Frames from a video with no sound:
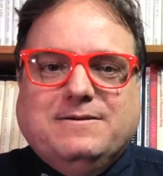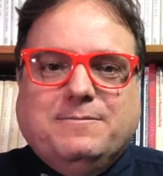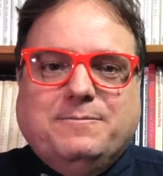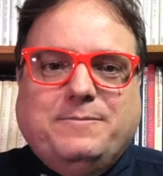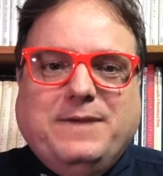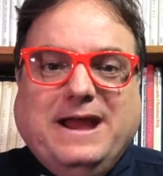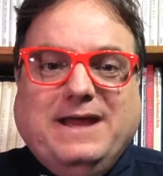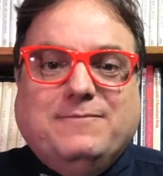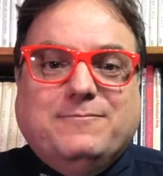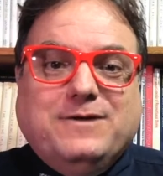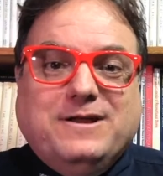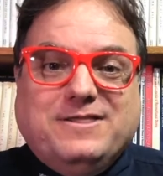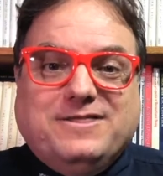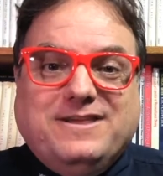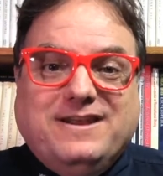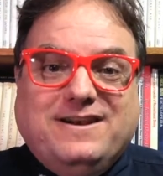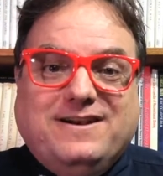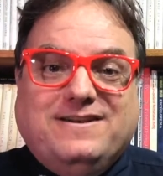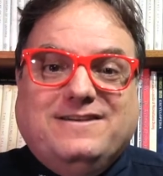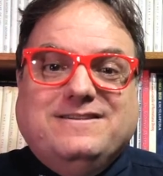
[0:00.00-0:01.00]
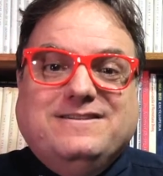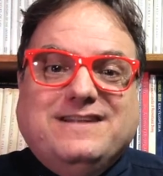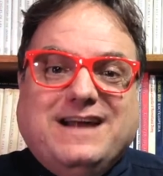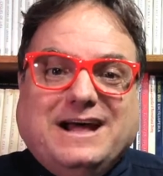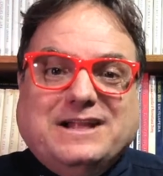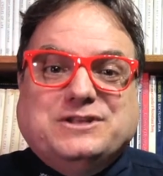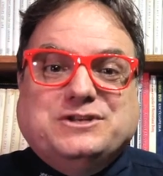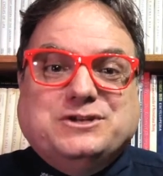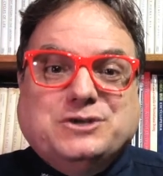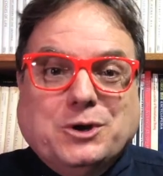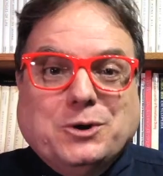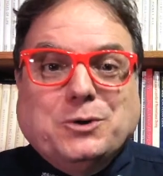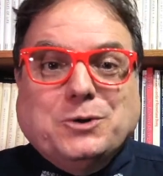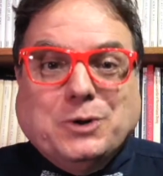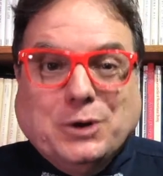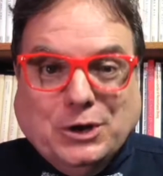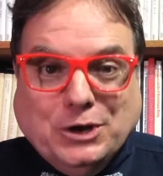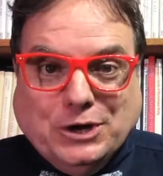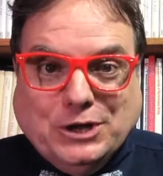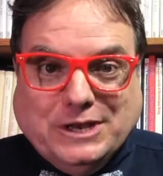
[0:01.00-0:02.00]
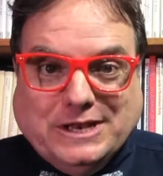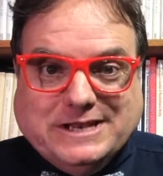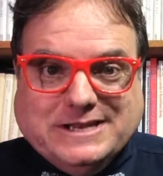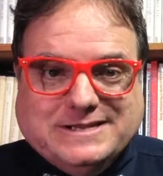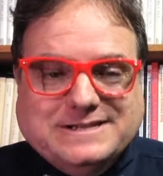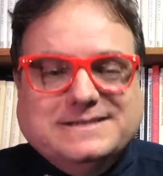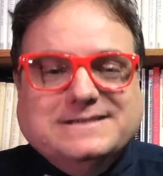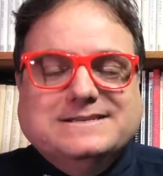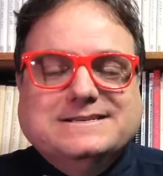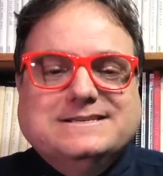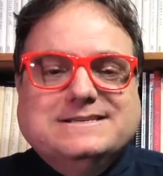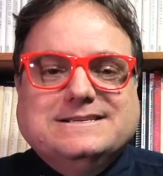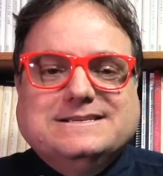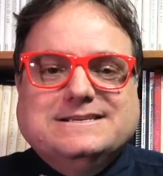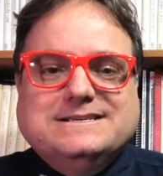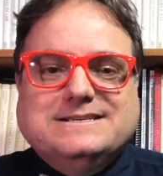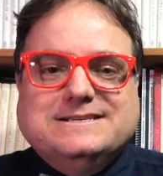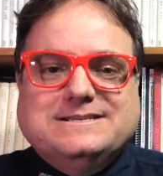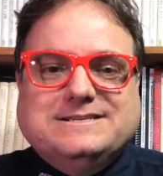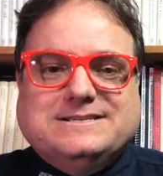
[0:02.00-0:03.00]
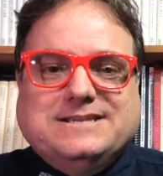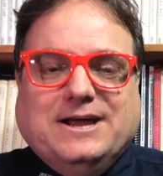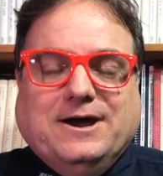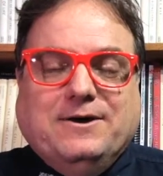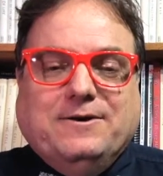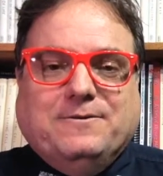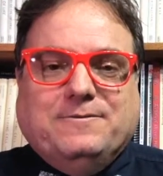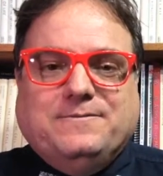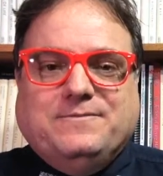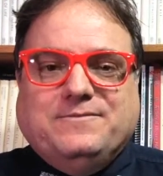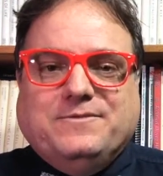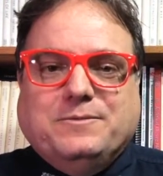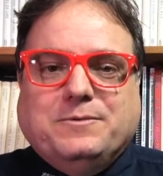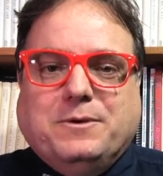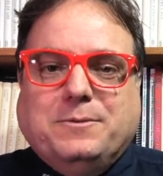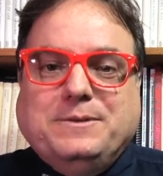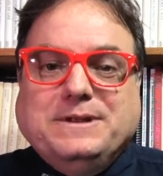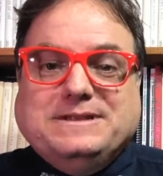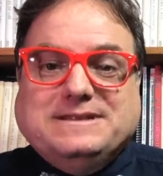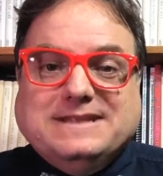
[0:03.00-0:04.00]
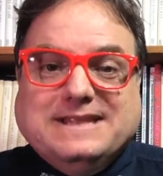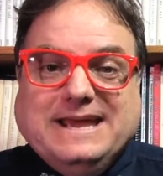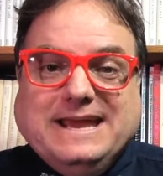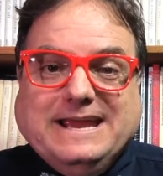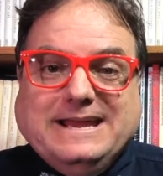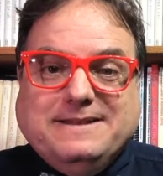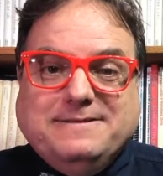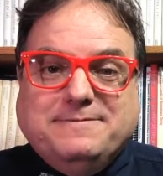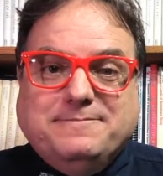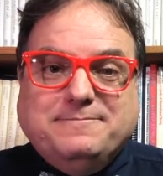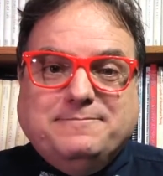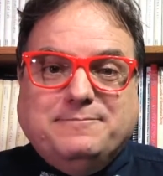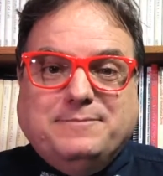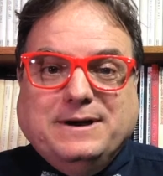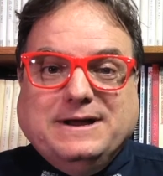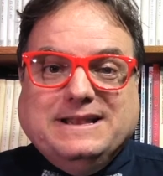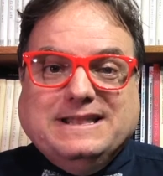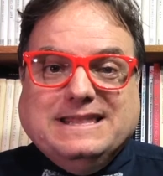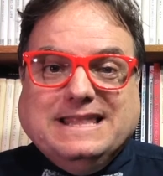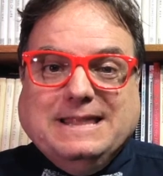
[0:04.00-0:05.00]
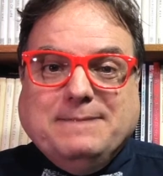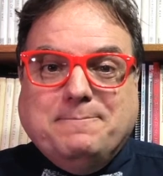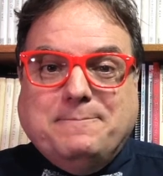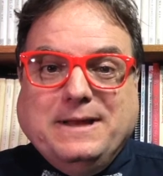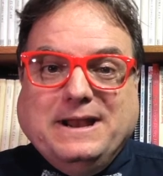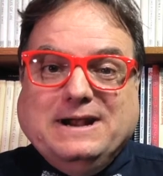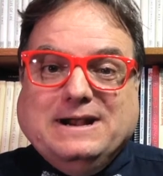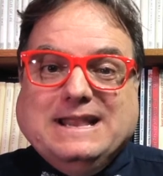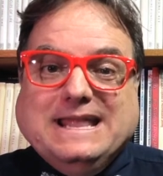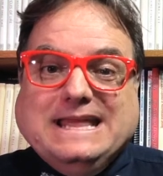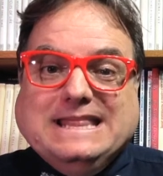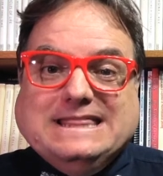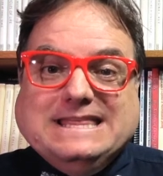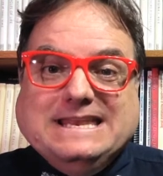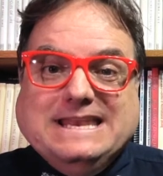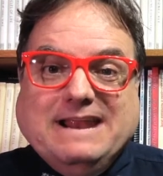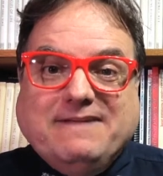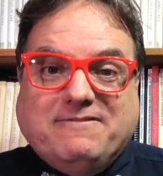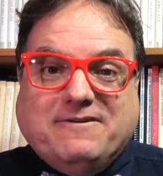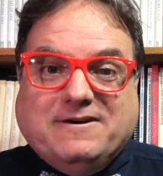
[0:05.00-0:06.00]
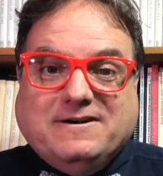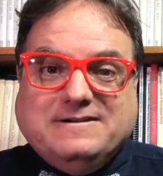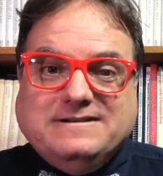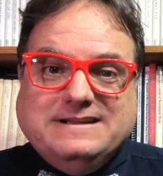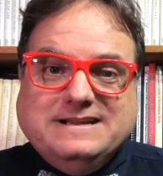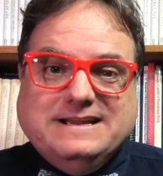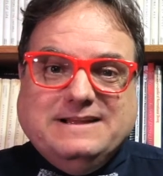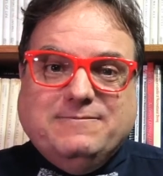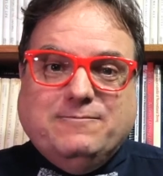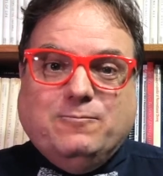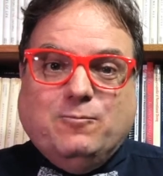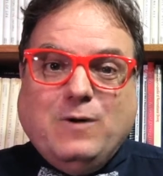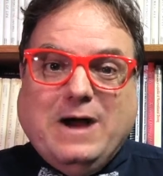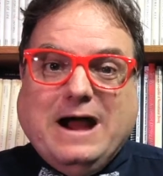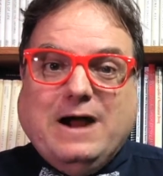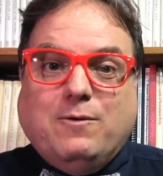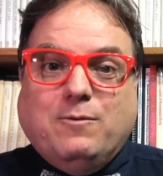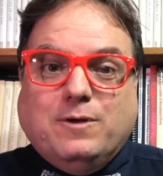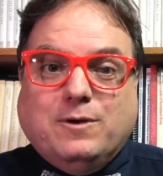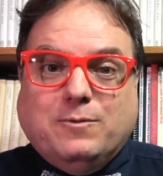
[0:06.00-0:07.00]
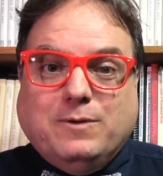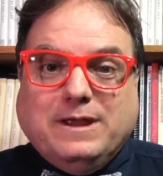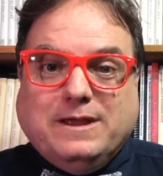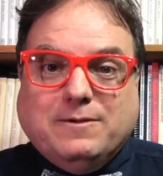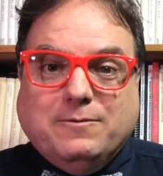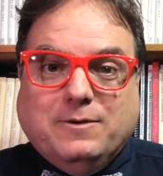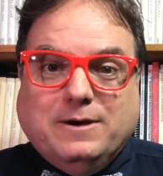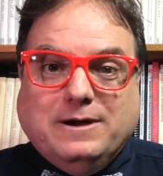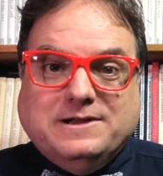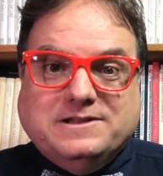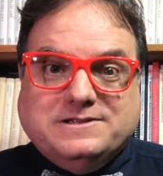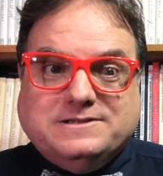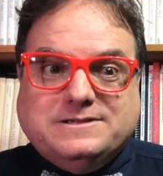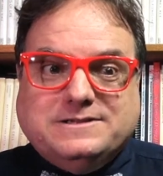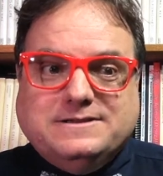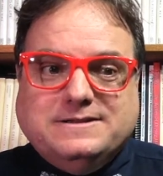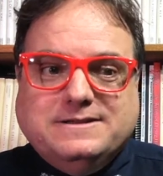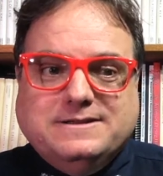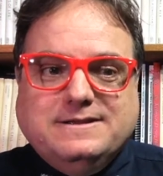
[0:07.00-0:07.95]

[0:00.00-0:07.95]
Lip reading: Bandwidth there, not so good. So, we're a bit delayed, but better late than never. And wow, what a week it was.